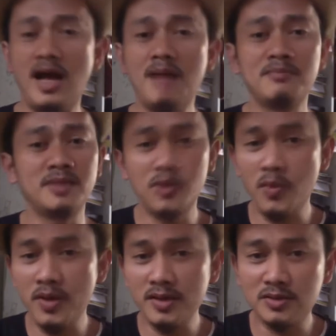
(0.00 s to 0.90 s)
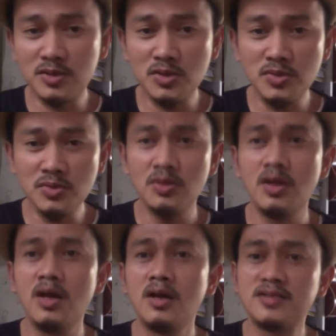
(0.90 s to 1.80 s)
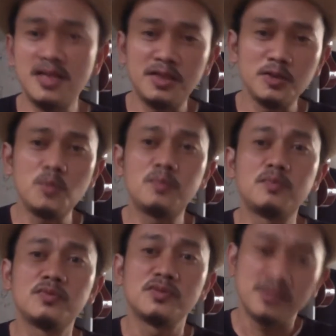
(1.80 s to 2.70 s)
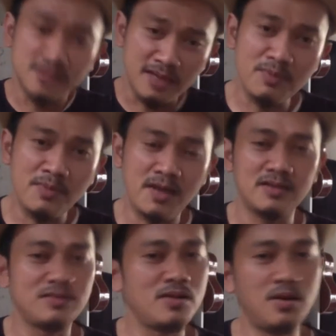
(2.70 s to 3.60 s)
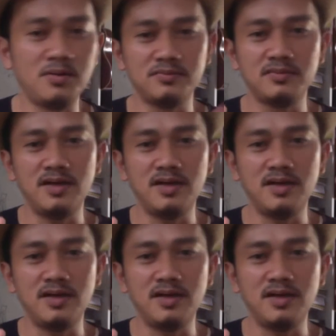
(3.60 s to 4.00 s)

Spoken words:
I'm not going to tell you send me money. No.